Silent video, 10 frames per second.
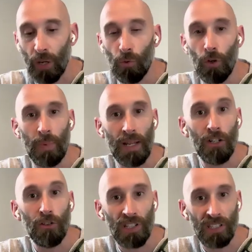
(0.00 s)
would
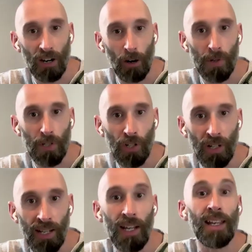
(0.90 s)
be interested in an
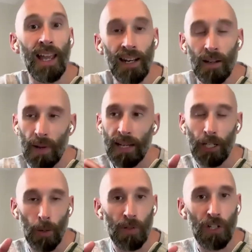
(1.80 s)
opportunity? Again,
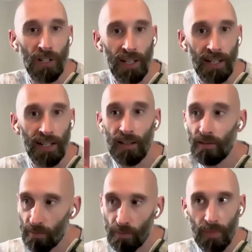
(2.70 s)
making the opportunity,